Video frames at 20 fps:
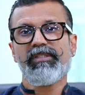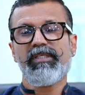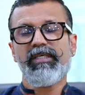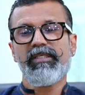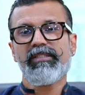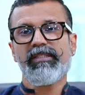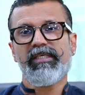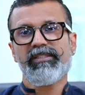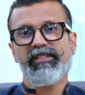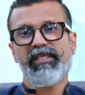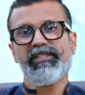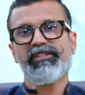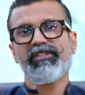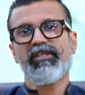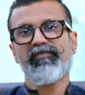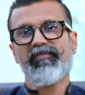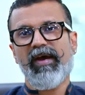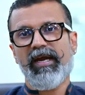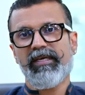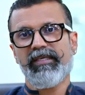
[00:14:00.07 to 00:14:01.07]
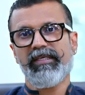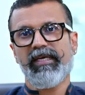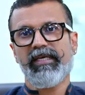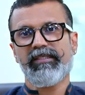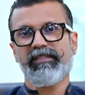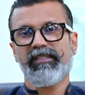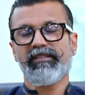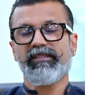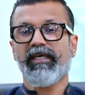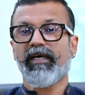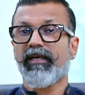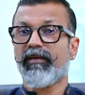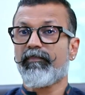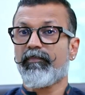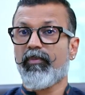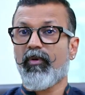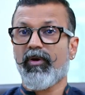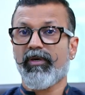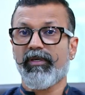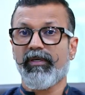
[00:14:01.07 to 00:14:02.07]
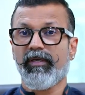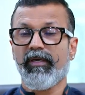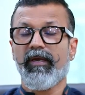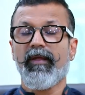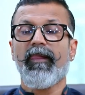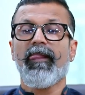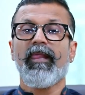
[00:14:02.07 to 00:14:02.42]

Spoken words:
these essential fatty acids are important.